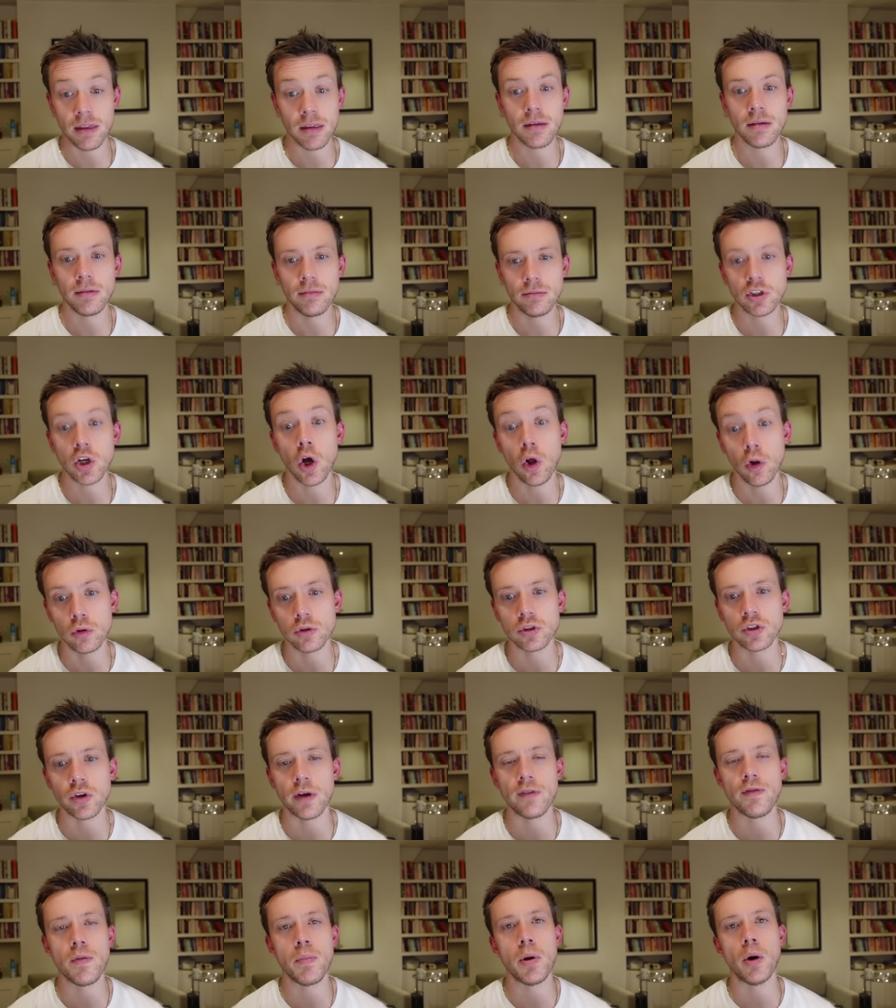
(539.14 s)
toll
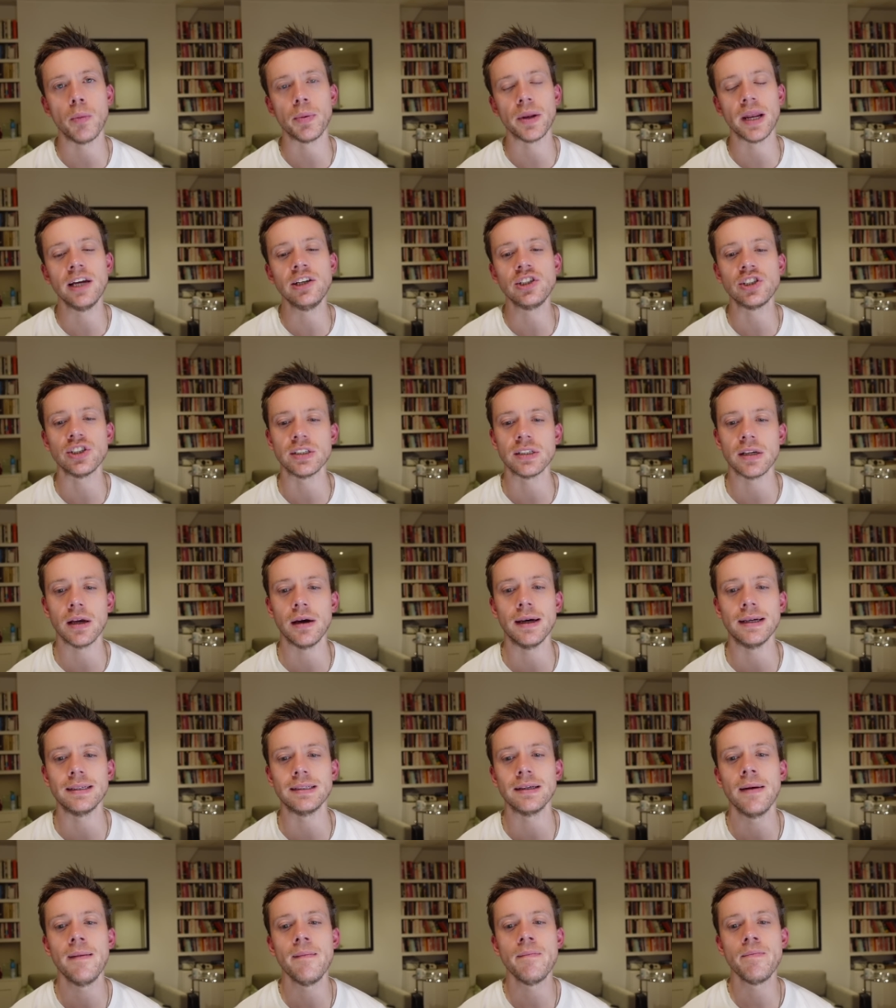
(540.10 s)
for population
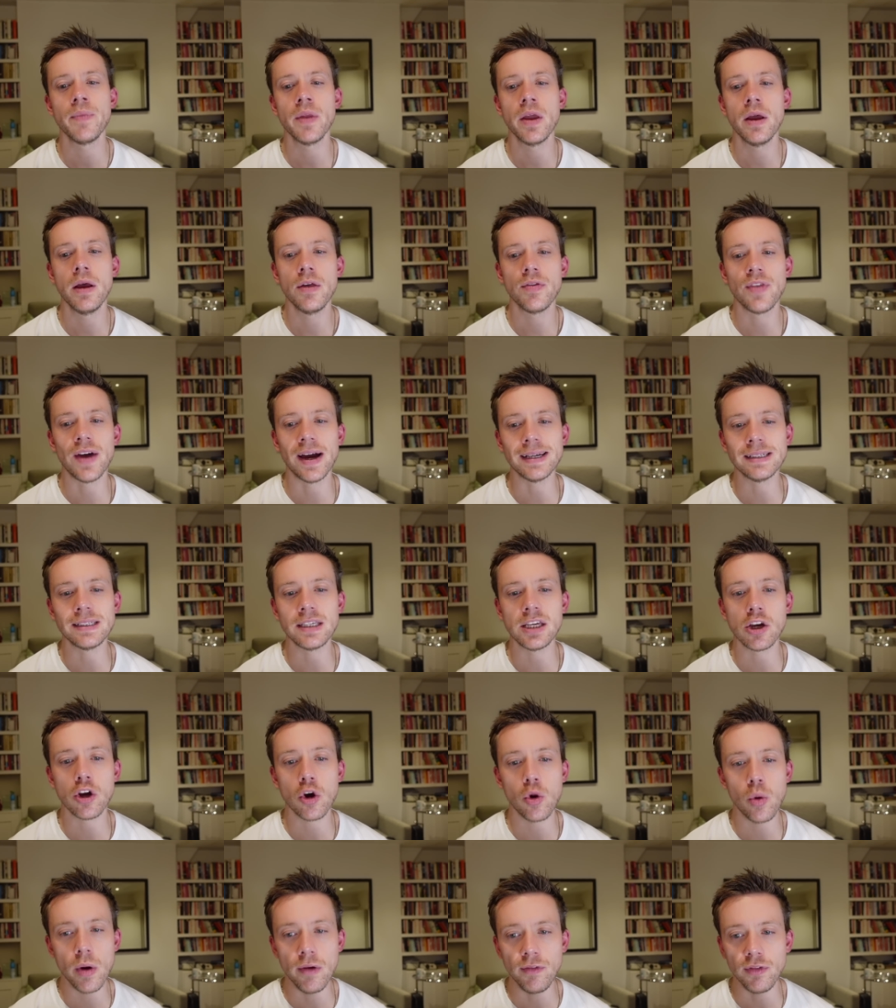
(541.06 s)
size, that is the
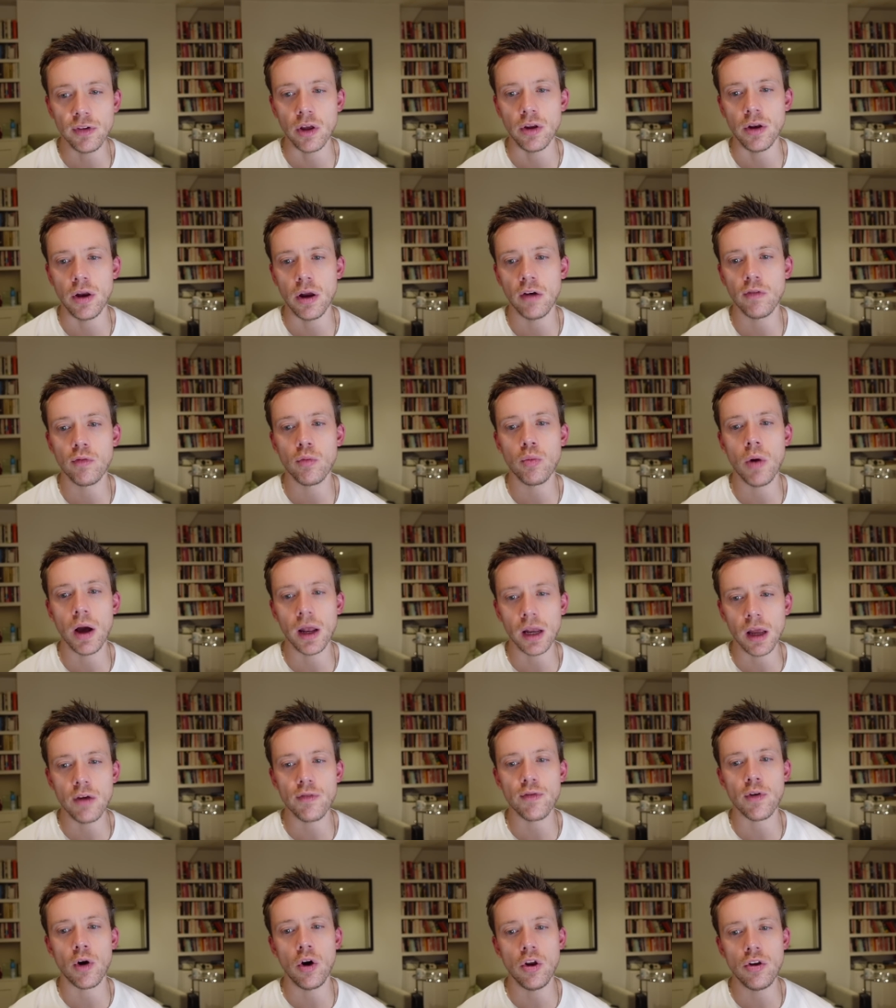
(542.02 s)
equivalent of well
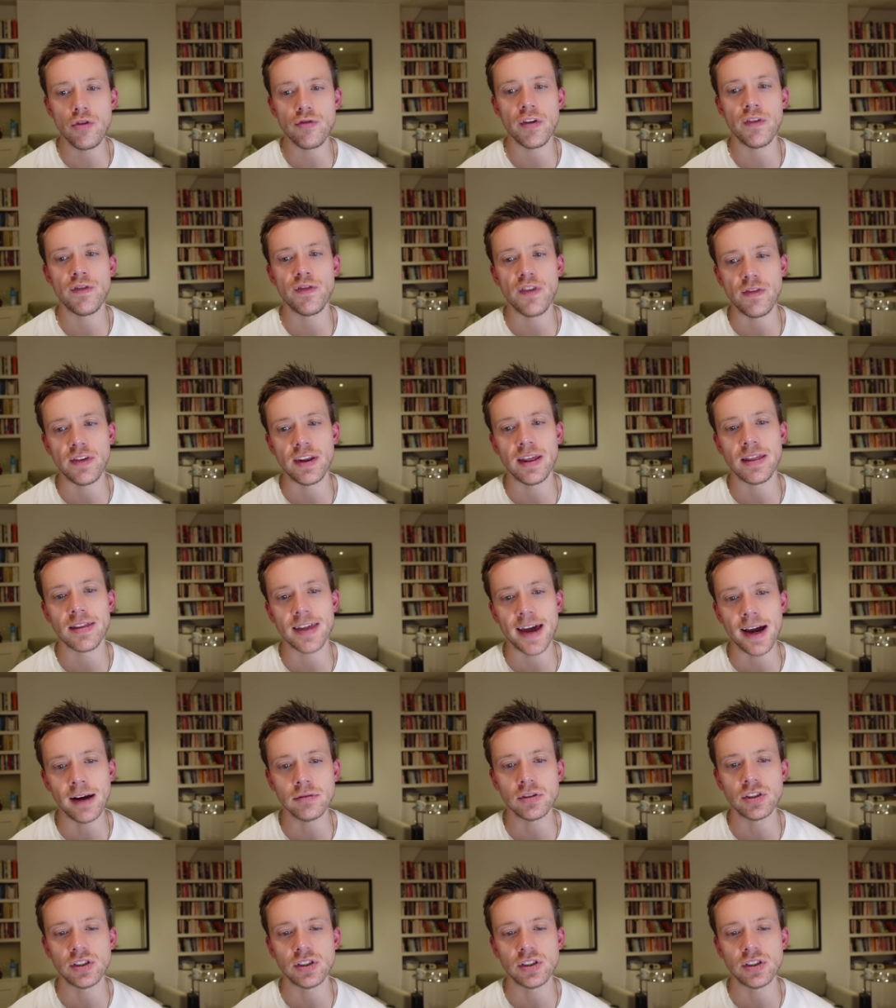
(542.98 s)
over 150,000